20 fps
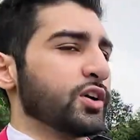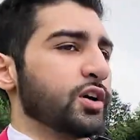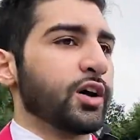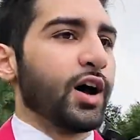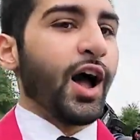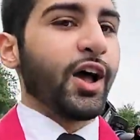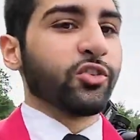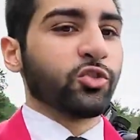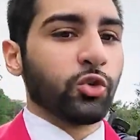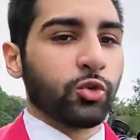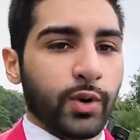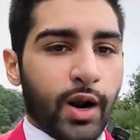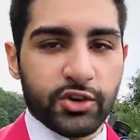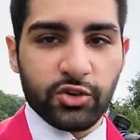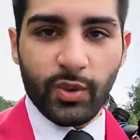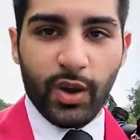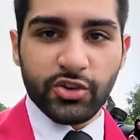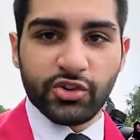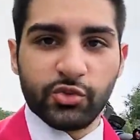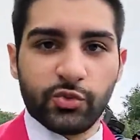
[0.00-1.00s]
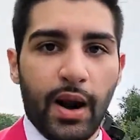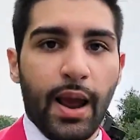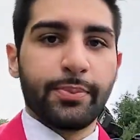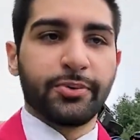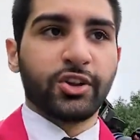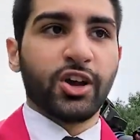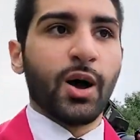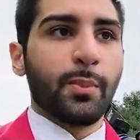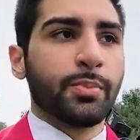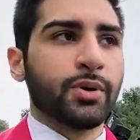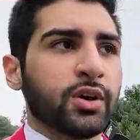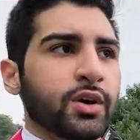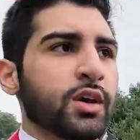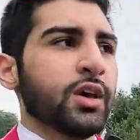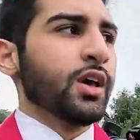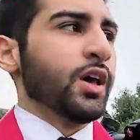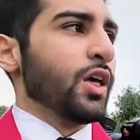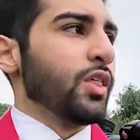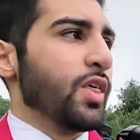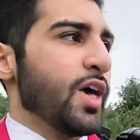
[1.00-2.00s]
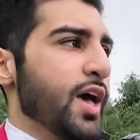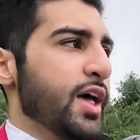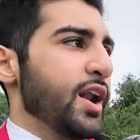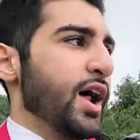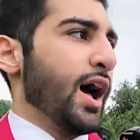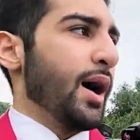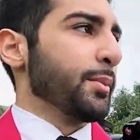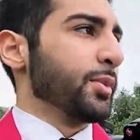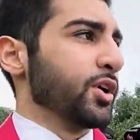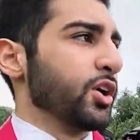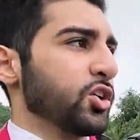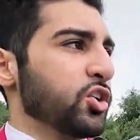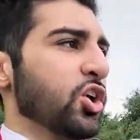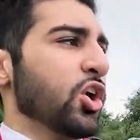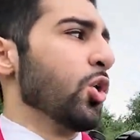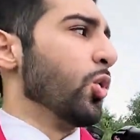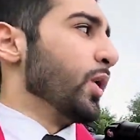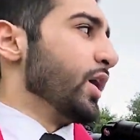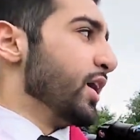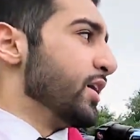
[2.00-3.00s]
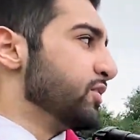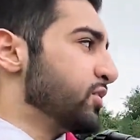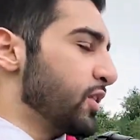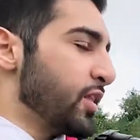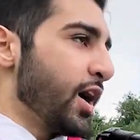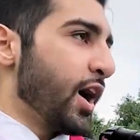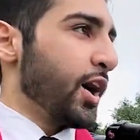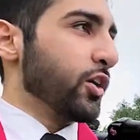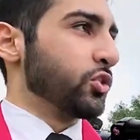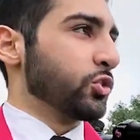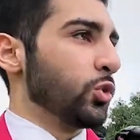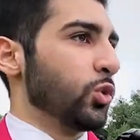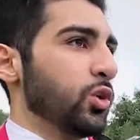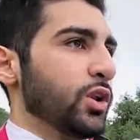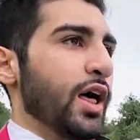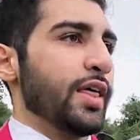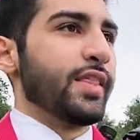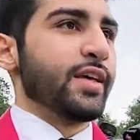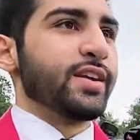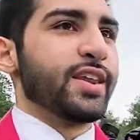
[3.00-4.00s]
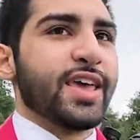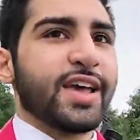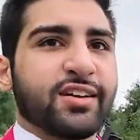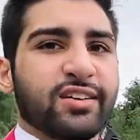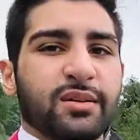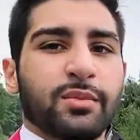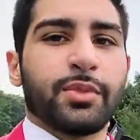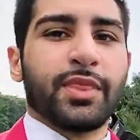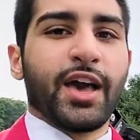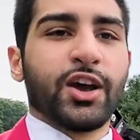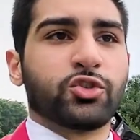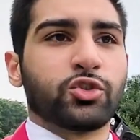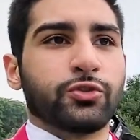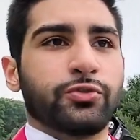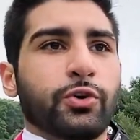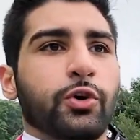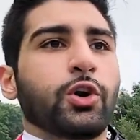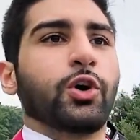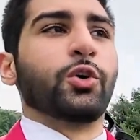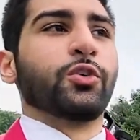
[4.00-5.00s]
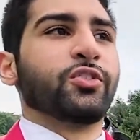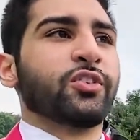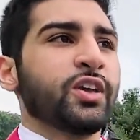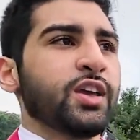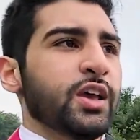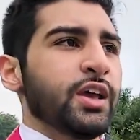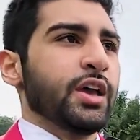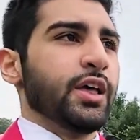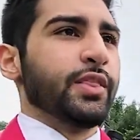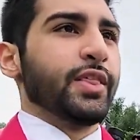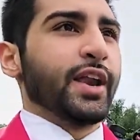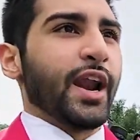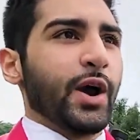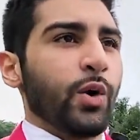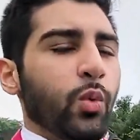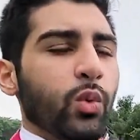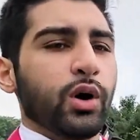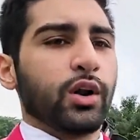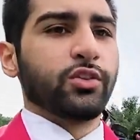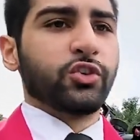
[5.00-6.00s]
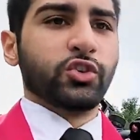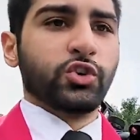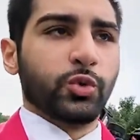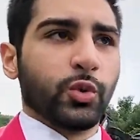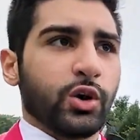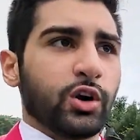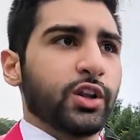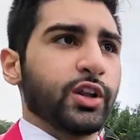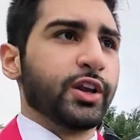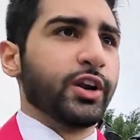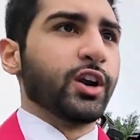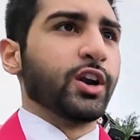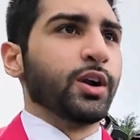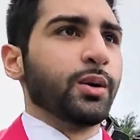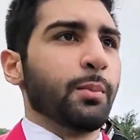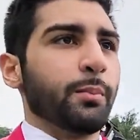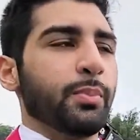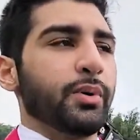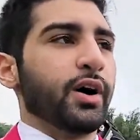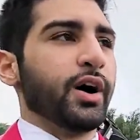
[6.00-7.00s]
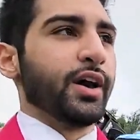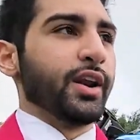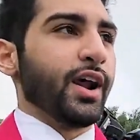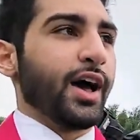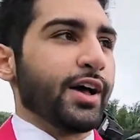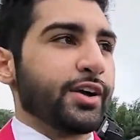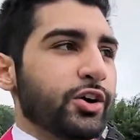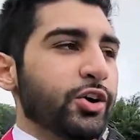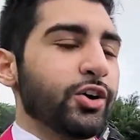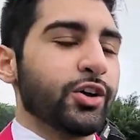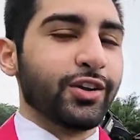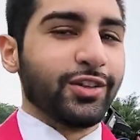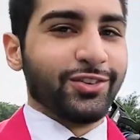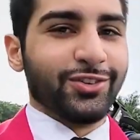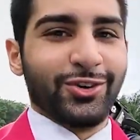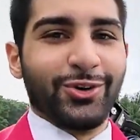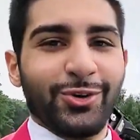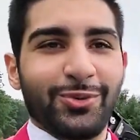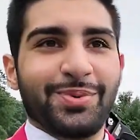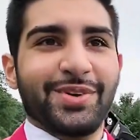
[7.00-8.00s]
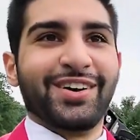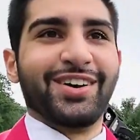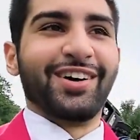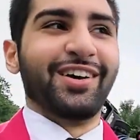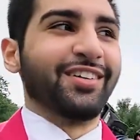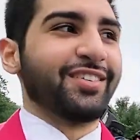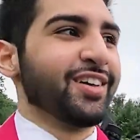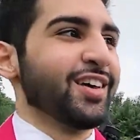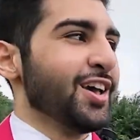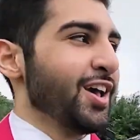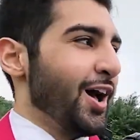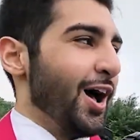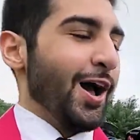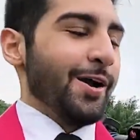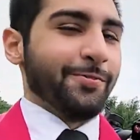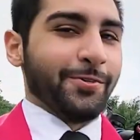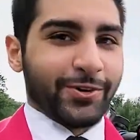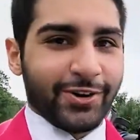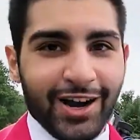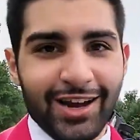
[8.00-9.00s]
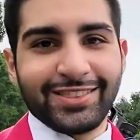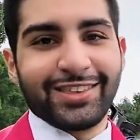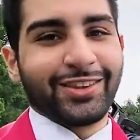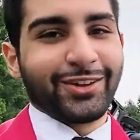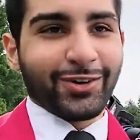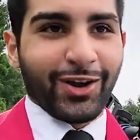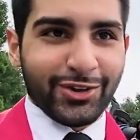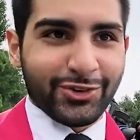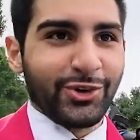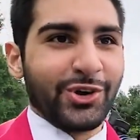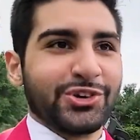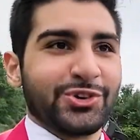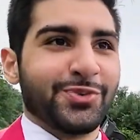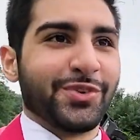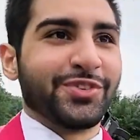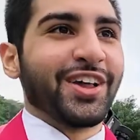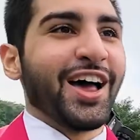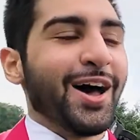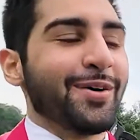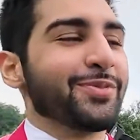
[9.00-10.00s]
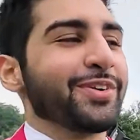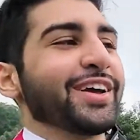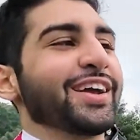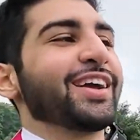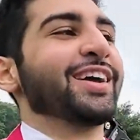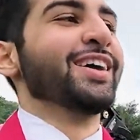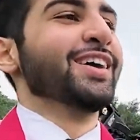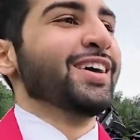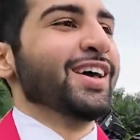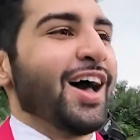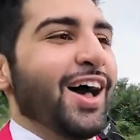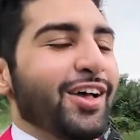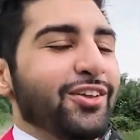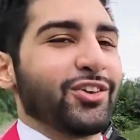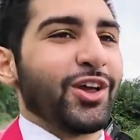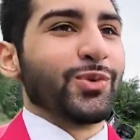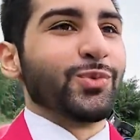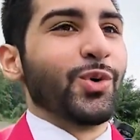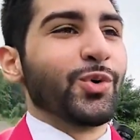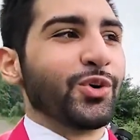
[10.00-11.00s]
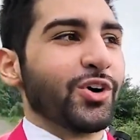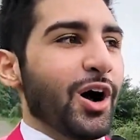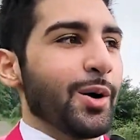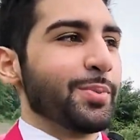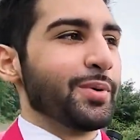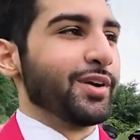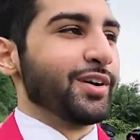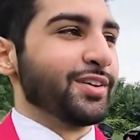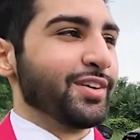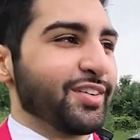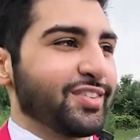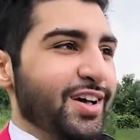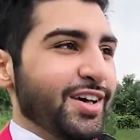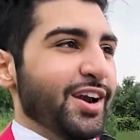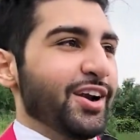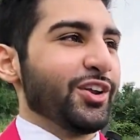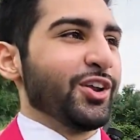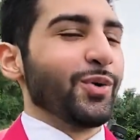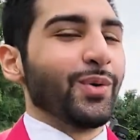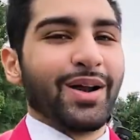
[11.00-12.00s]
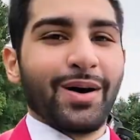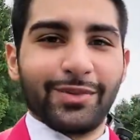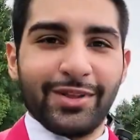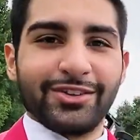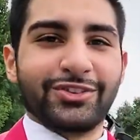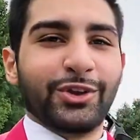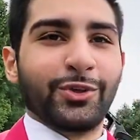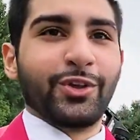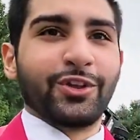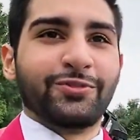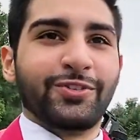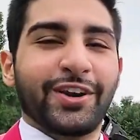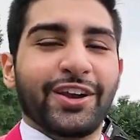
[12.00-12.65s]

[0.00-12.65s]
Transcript: the high school graduation wraps up, then I'm gonna go into the high school and then take some of the extra photos that I wanted to do earlier, but I couldn't do because I forgot that the graduation was happening as I woke up and decided, you know what, let's do this